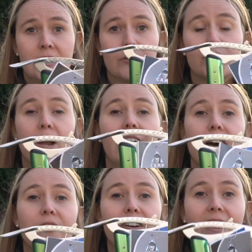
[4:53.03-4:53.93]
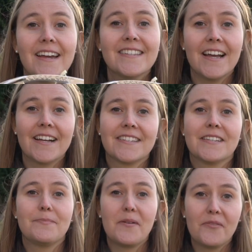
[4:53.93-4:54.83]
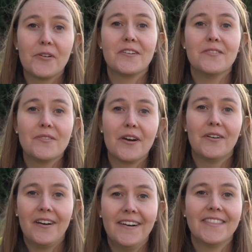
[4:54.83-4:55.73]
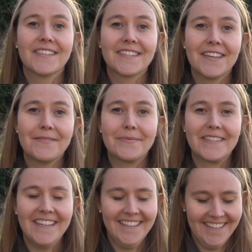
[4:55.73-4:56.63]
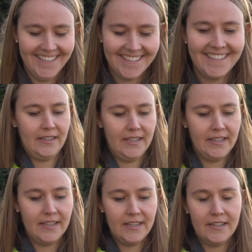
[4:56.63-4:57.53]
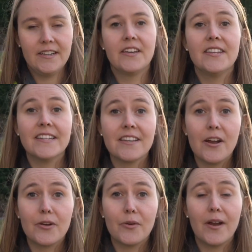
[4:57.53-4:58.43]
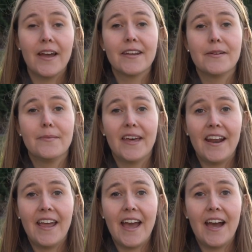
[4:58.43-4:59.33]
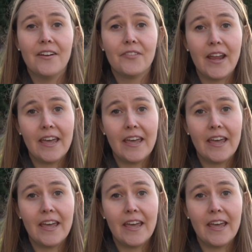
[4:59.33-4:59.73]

so try out your ice axes before you go on the slopes. Now the next hardcore item that I have for